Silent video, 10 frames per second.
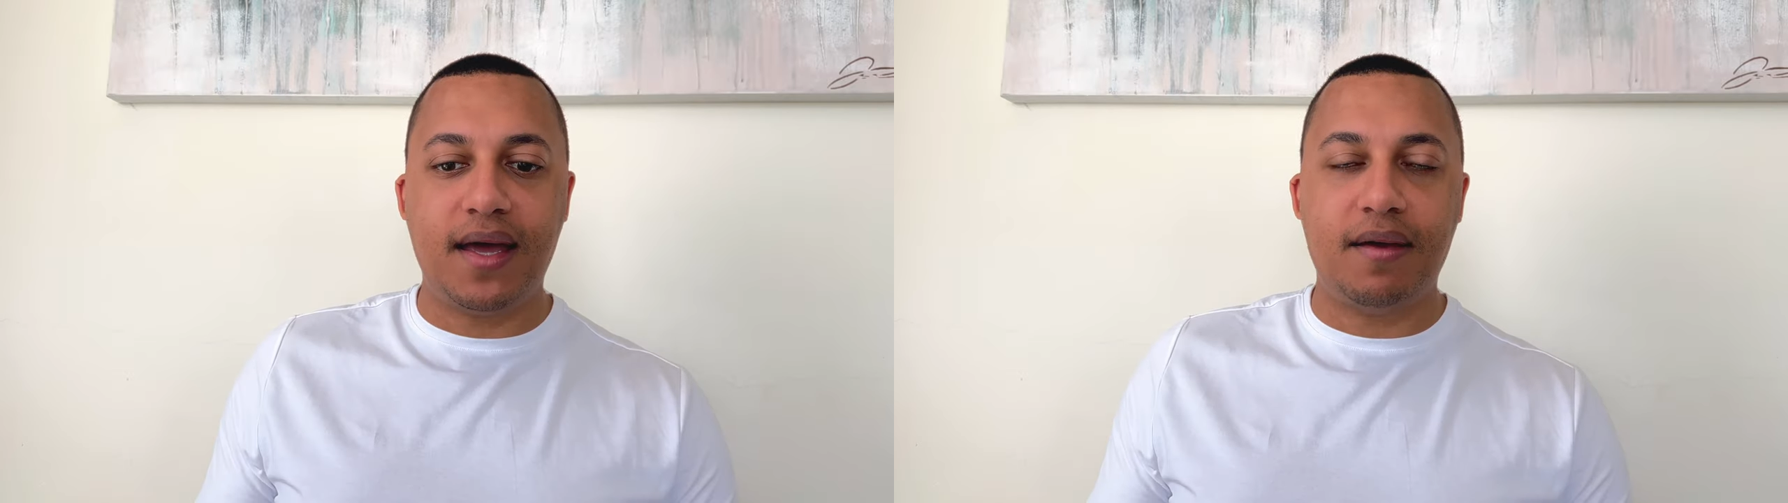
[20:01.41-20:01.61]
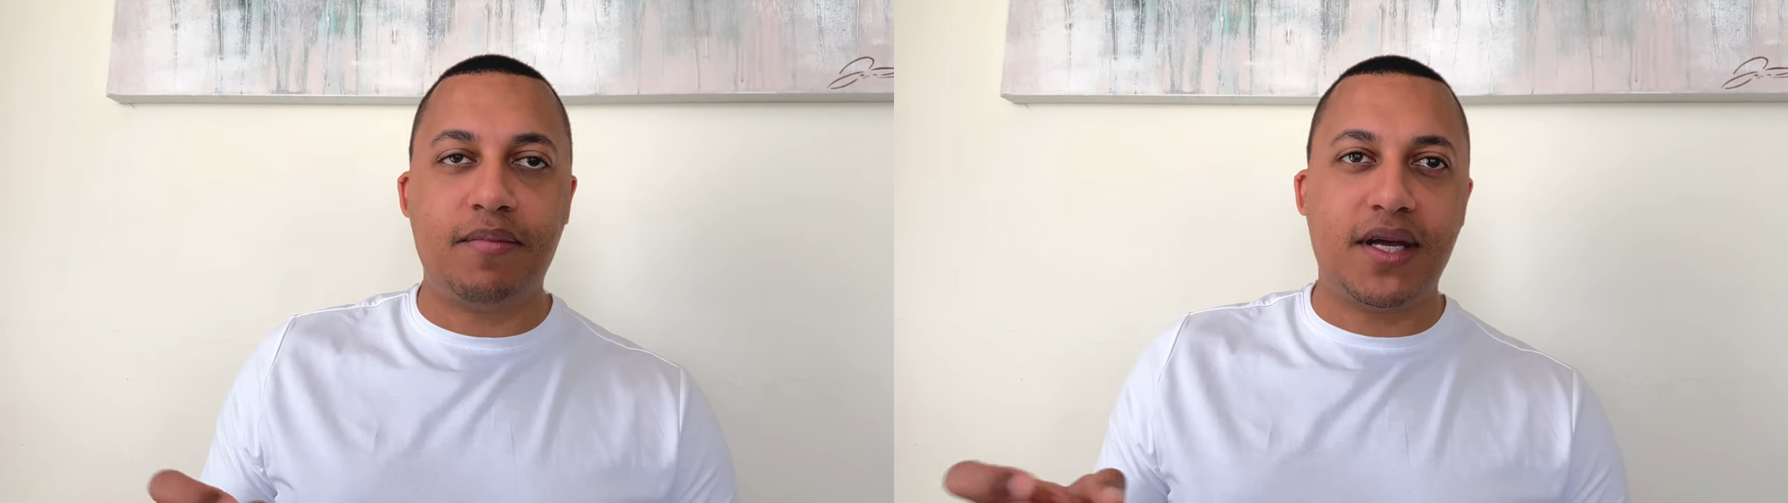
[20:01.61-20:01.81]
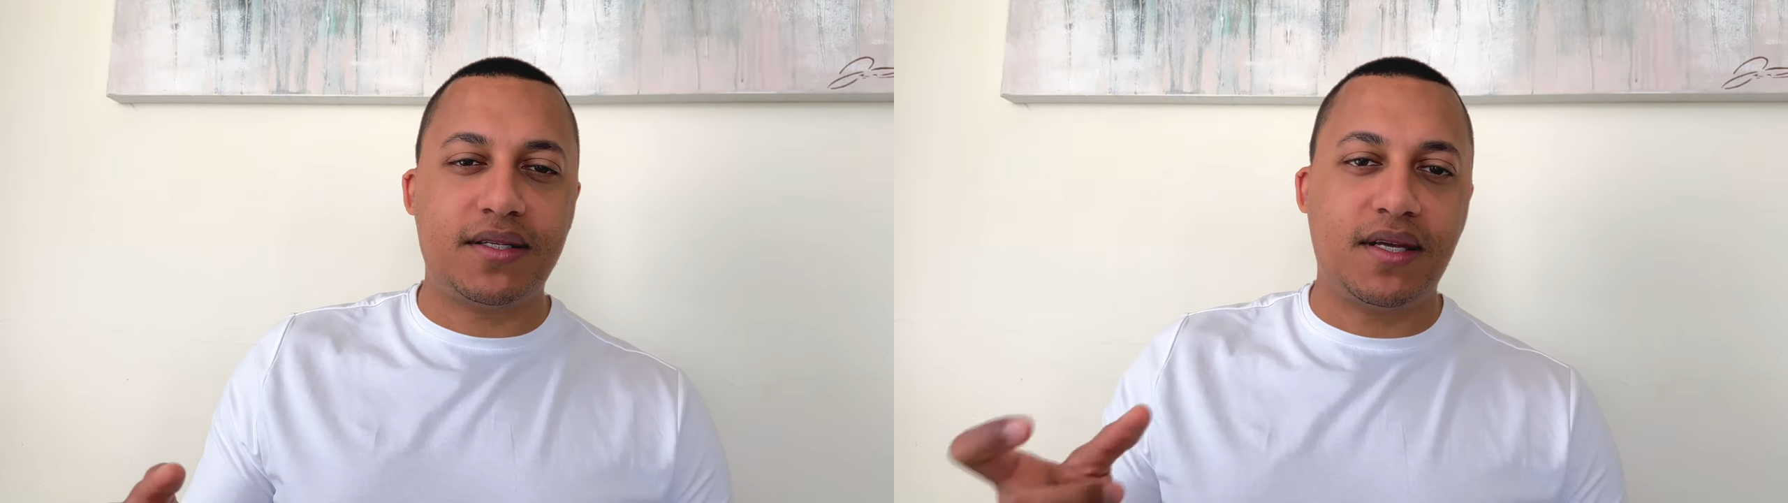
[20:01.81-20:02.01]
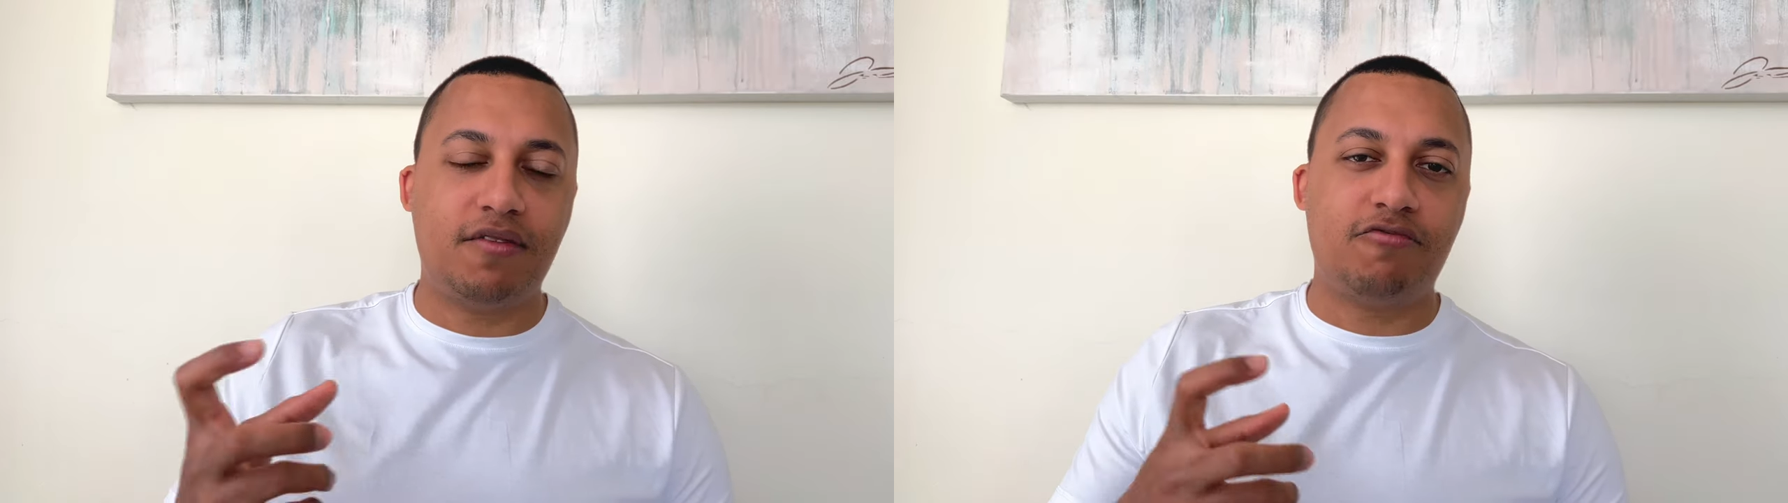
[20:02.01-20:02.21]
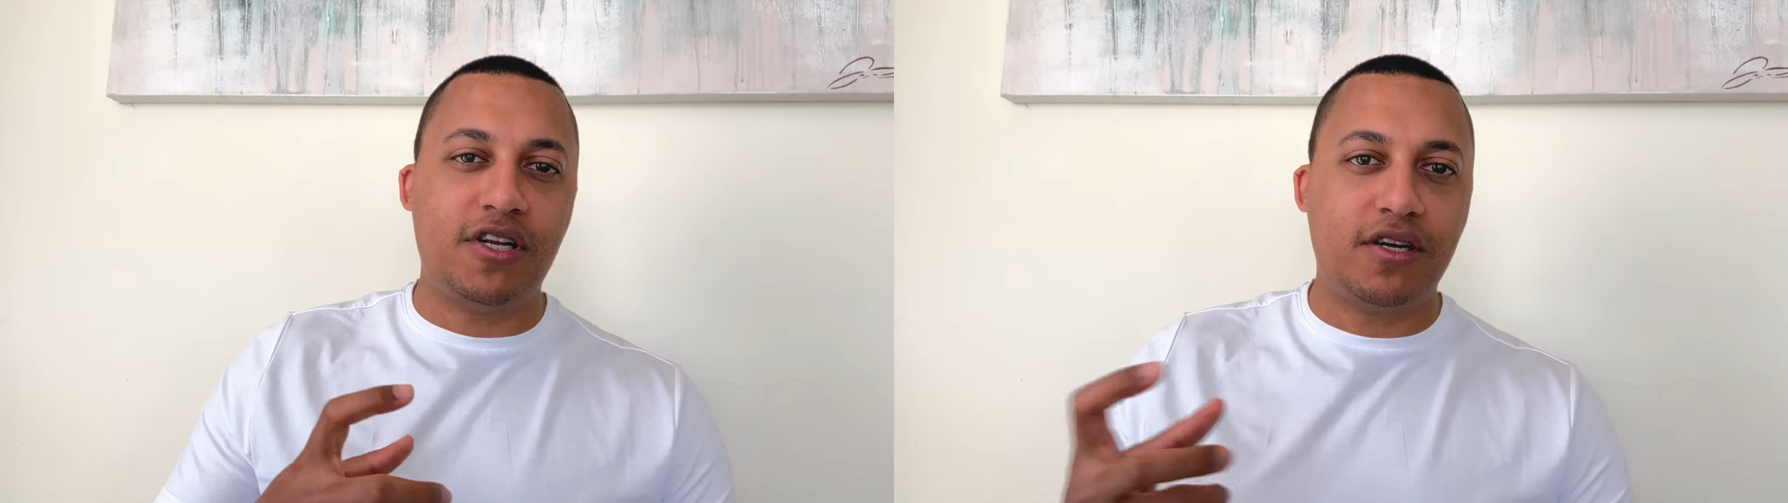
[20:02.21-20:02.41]
it makes
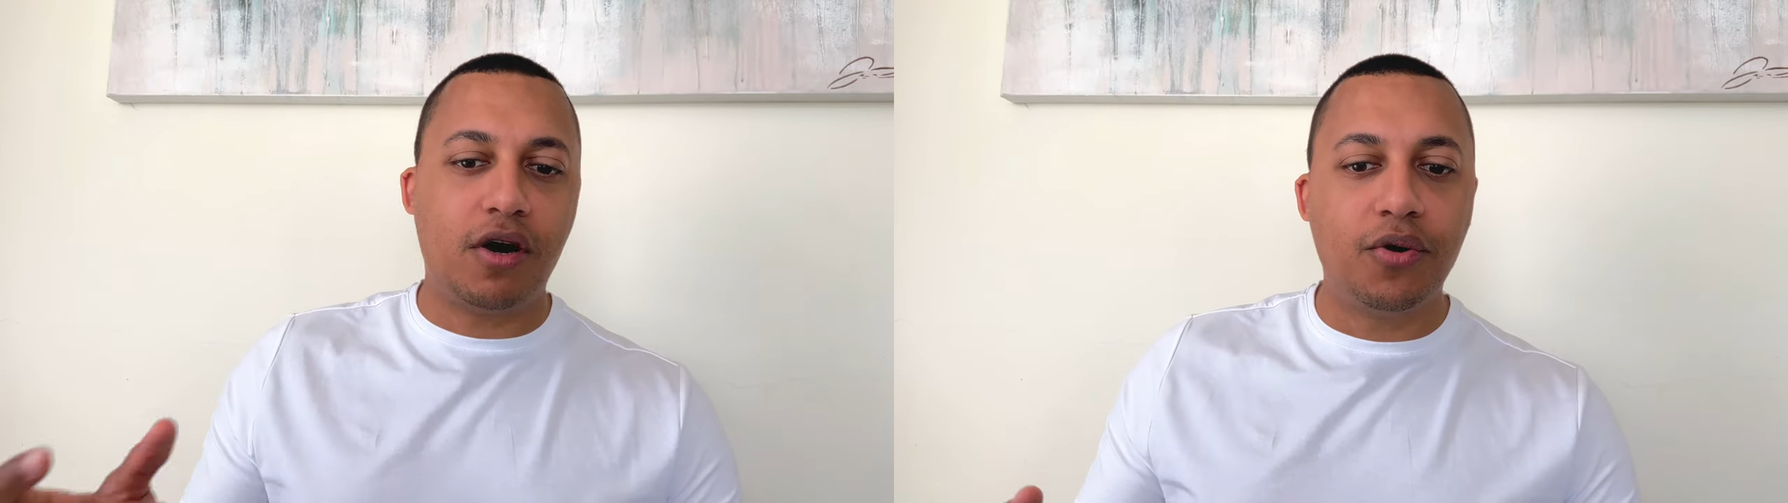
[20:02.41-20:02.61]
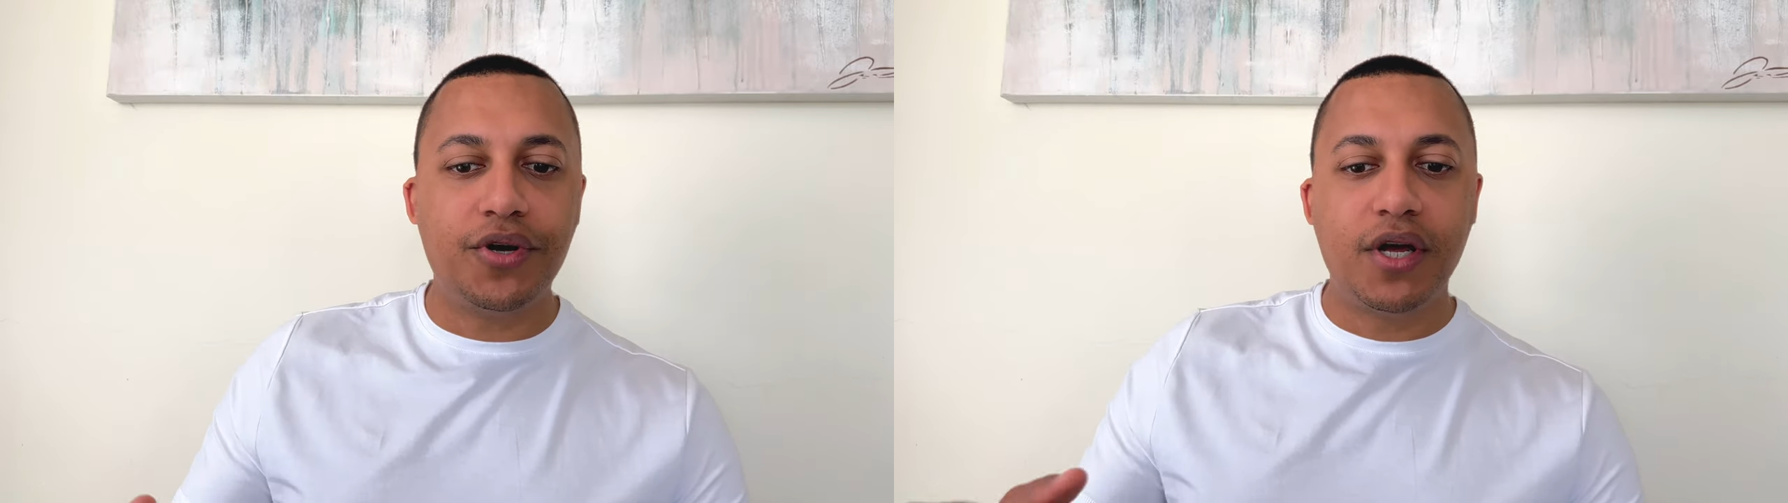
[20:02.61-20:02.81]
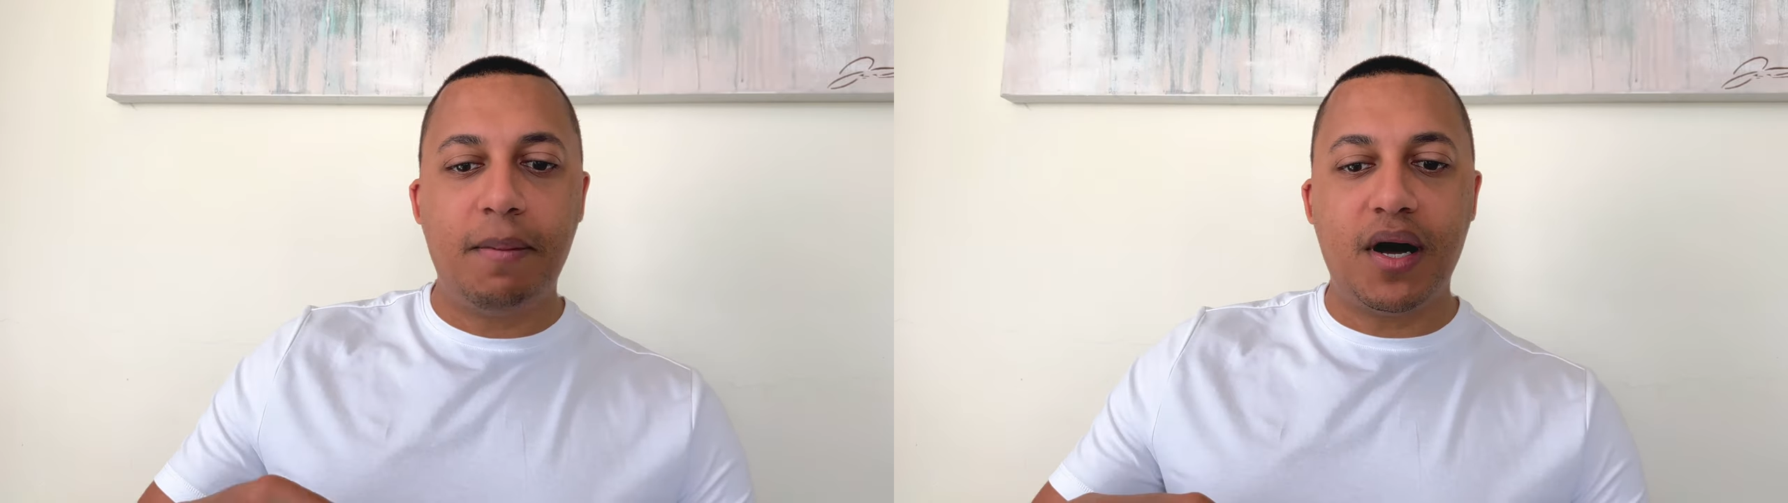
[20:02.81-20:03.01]
it really cold,